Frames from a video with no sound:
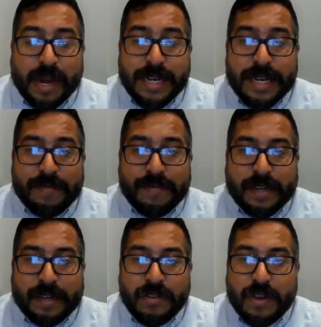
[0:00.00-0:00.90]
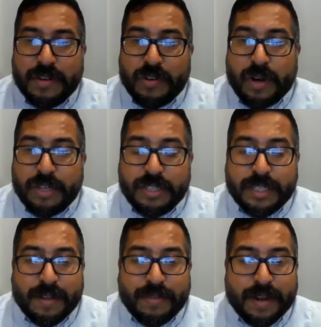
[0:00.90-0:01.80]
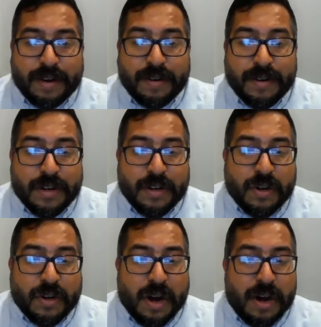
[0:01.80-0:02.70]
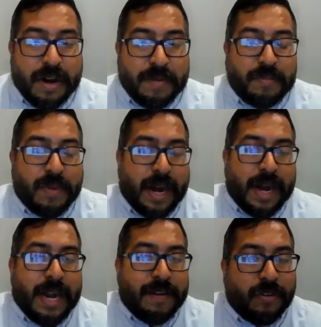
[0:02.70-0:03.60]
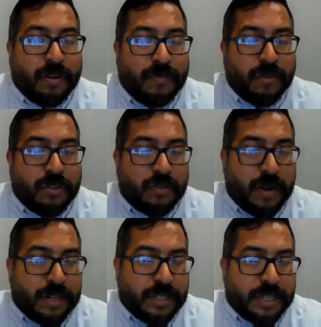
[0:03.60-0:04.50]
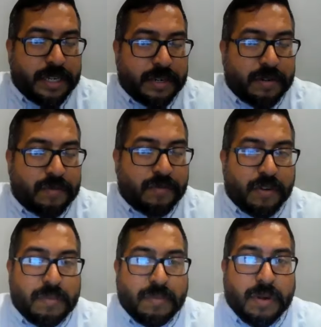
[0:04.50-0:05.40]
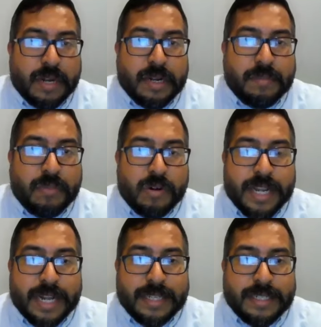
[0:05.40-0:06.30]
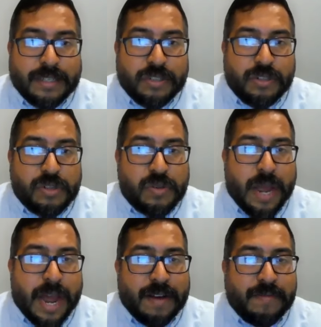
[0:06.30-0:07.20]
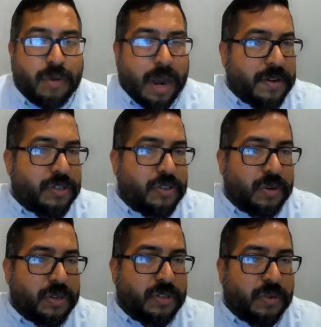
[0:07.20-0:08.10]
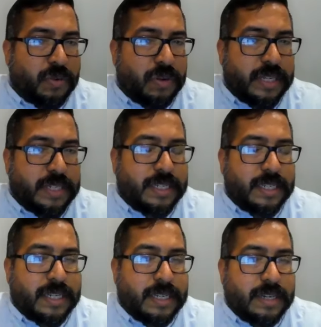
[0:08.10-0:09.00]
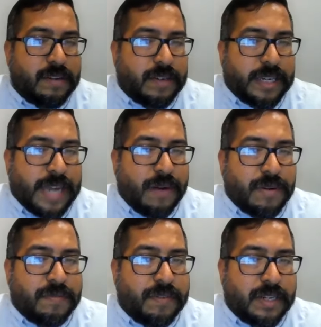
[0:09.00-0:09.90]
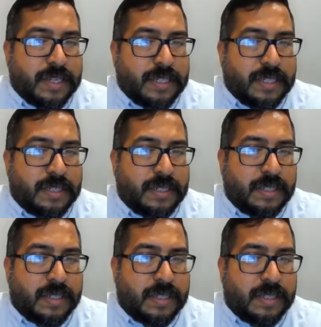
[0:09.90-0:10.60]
button if you have any questions out there. I have our first question here from Bernadette says, do you have private insurance or is it county funded?